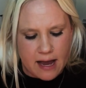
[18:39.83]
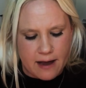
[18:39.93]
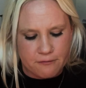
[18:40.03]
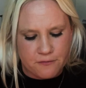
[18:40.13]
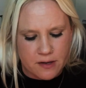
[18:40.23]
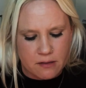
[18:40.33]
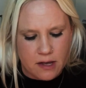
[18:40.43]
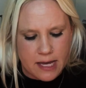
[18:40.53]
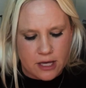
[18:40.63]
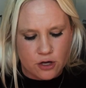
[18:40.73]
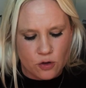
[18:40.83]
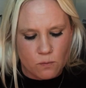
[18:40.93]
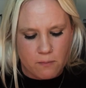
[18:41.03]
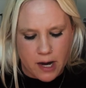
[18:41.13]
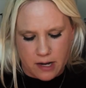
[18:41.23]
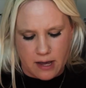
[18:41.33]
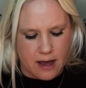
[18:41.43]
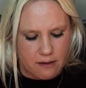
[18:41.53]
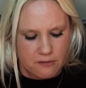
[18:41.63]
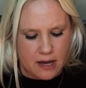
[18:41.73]
I feel like you might
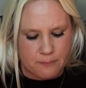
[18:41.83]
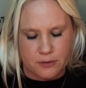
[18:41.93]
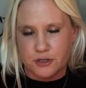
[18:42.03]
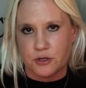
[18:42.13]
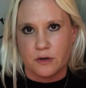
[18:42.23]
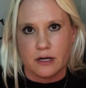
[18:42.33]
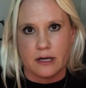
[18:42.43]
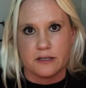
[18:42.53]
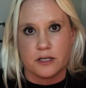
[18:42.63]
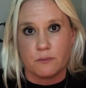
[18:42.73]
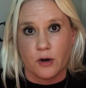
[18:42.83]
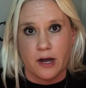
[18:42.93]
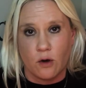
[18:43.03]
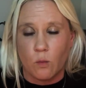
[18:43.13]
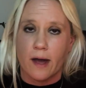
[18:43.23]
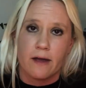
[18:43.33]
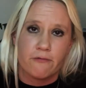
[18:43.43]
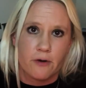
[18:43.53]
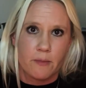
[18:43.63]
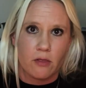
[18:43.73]
have an opportunity to break away
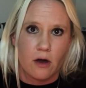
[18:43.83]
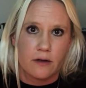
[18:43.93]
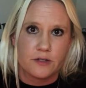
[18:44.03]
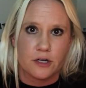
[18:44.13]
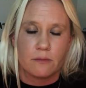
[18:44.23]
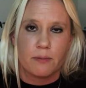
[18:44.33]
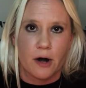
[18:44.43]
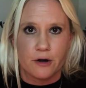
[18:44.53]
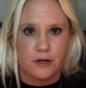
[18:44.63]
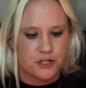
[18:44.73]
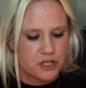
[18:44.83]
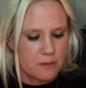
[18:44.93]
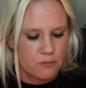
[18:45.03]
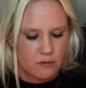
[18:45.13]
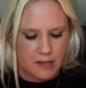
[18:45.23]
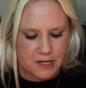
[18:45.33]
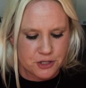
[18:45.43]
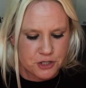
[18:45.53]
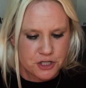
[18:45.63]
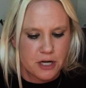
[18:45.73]
from a long-term partnership
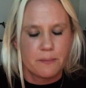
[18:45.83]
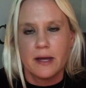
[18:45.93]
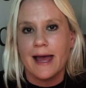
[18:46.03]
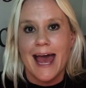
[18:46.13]
relationship